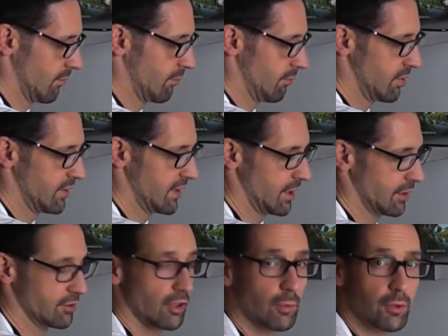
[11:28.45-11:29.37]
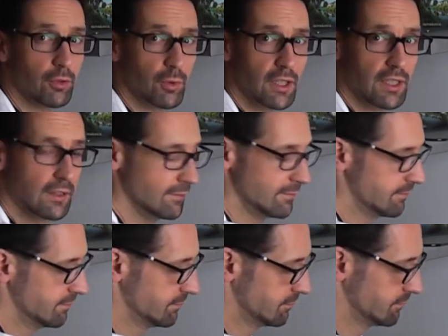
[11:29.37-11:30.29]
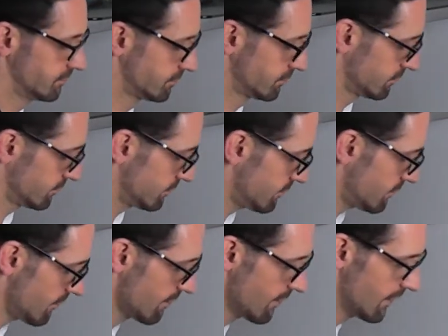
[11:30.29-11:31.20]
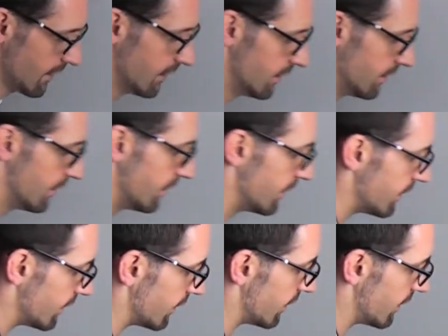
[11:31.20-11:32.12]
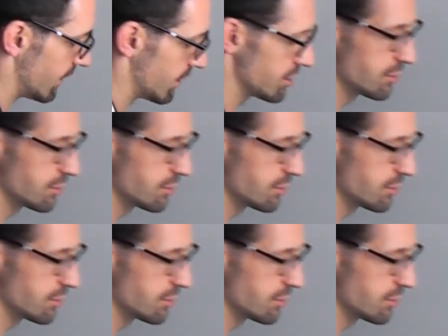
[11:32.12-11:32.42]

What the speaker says: put that on top as well, and I'll